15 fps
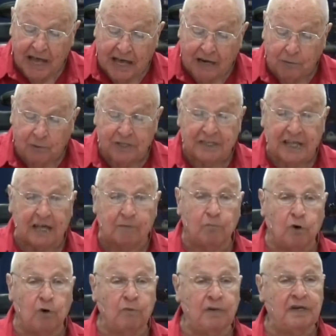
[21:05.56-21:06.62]
And at that
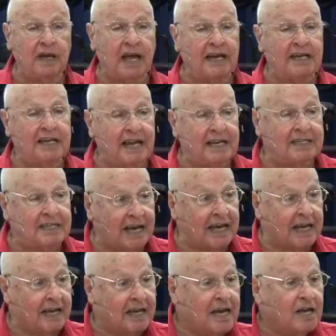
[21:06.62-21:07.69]
moment and that
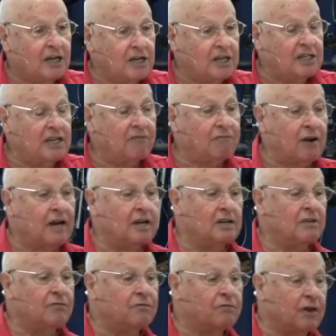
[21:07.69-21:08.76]
day, in the
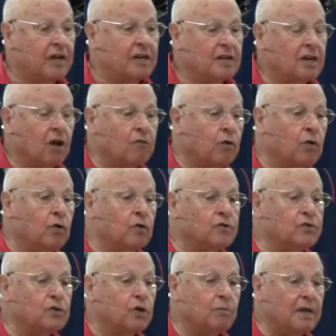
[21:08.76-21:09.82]
front, in front of all
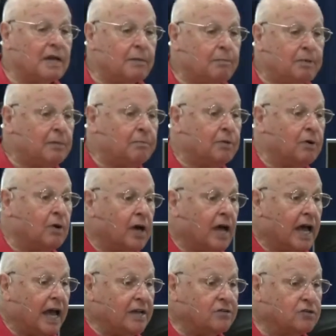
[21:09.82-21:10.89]
so many people
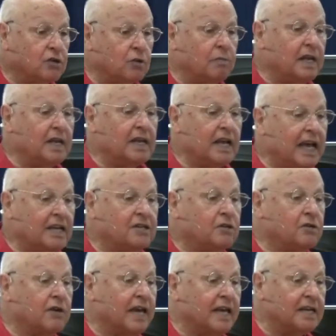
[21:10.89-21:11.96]
and so many
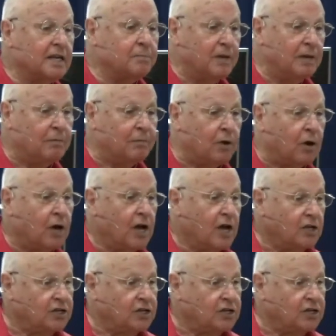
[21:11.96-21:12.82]
educated people,